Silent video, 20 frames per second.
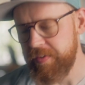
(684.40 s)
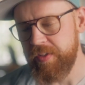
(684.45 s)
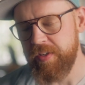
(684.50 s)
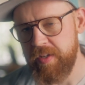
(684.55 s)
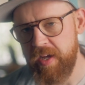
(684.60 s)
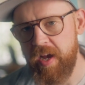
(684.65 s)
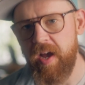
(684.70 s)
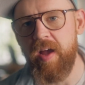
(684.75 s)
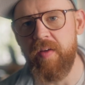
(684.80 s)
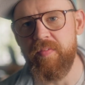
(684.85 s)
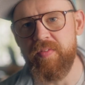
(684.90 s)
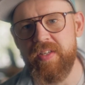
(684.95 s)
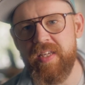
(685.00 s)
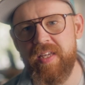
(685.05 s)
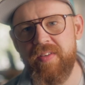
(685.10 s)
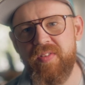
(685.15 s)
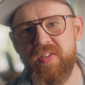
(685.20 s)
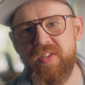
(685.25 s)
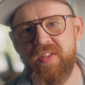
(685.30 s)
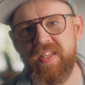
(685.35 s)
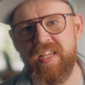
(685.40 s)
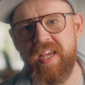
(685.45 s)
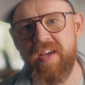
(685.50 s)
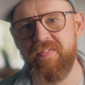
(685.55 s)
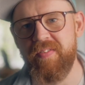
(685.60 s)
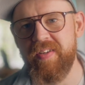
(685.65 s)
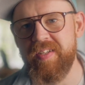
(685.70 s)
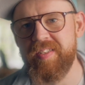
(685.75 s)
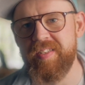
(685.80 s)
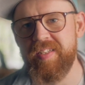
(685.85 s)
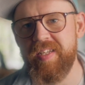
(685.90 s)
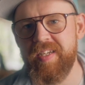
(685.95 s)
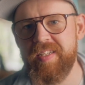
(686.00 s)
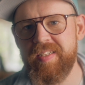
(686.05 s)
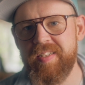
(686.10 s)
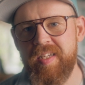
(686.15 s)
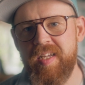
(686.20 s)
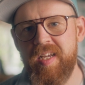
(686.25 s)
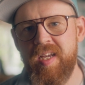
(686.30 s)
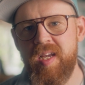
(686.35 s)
to give it to the FX6.